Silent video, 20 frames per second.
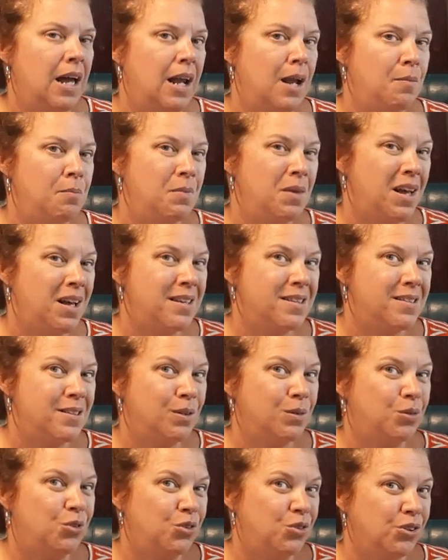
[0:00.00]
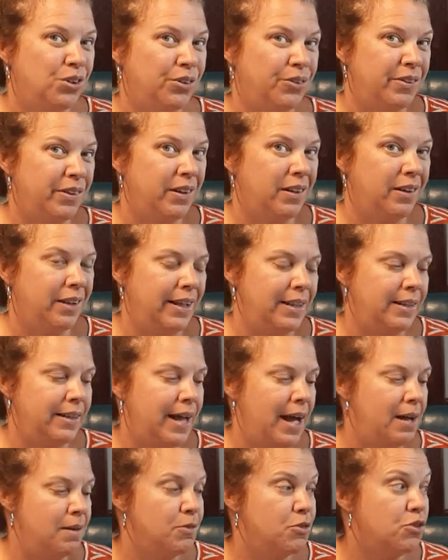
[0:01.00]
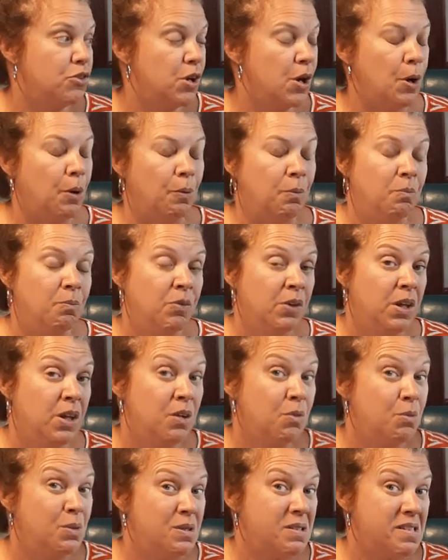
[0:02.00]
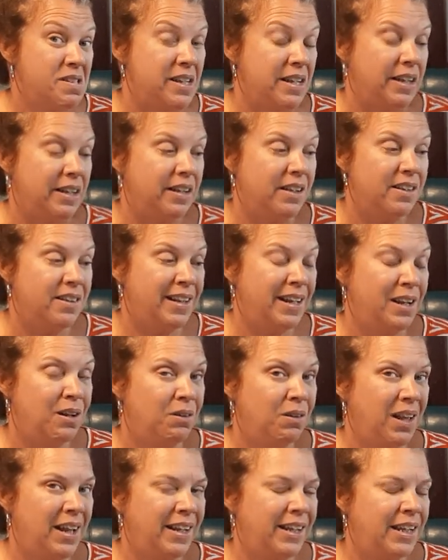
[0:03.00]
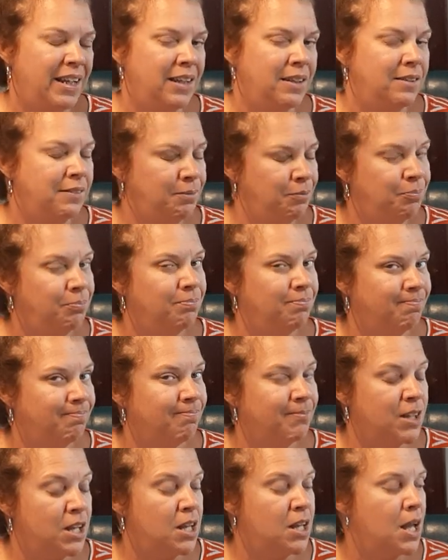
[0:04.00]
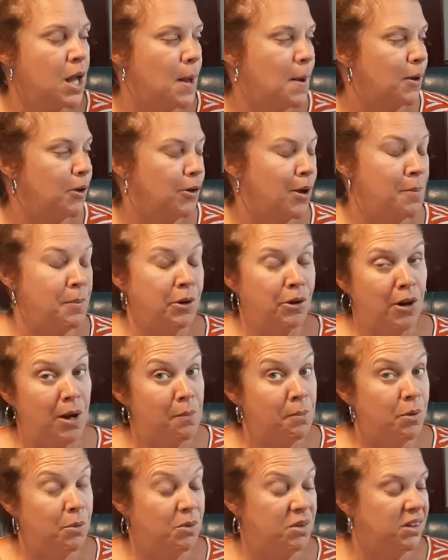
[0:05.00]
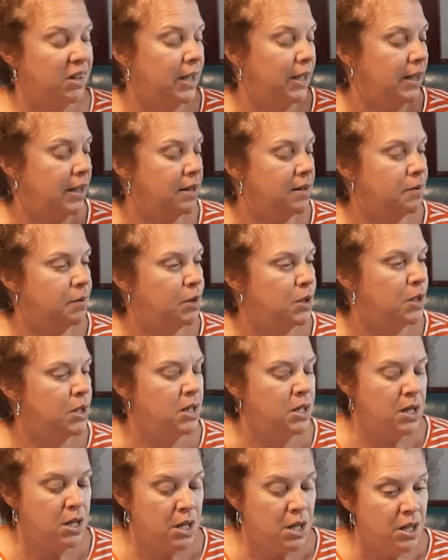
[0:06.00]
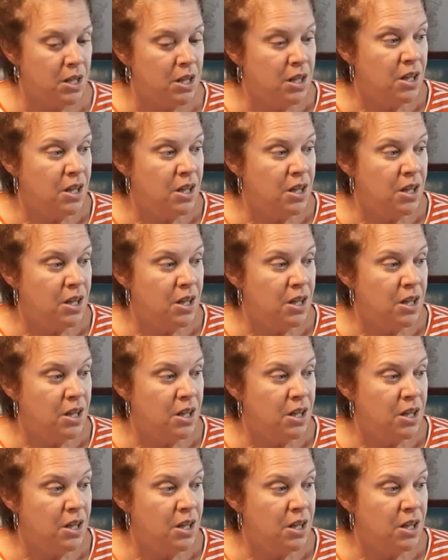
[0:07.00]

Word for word: I'm not so sure if they'll like that. So we'll see. If they don't like it, Grandma and Grandpa will take it.